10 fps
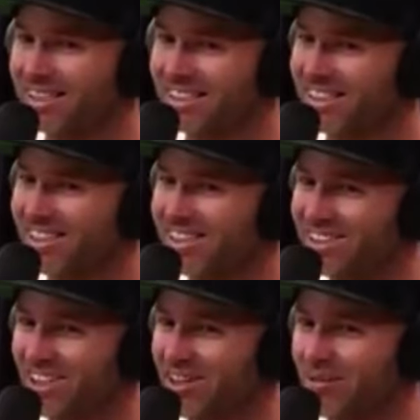There's no use
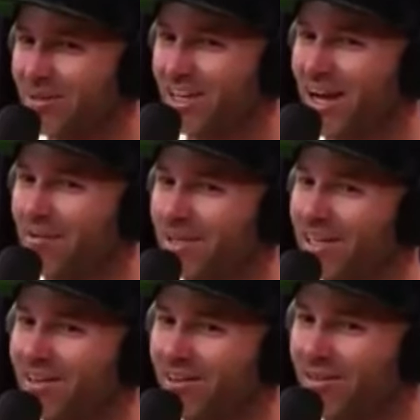telling them to calm
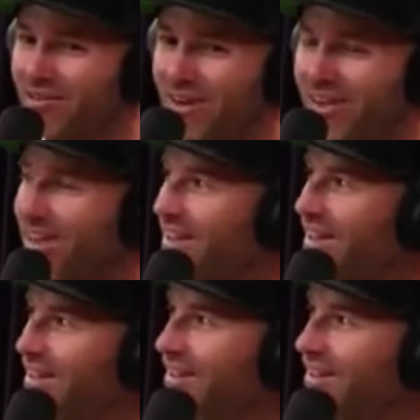down or not fucking eat you.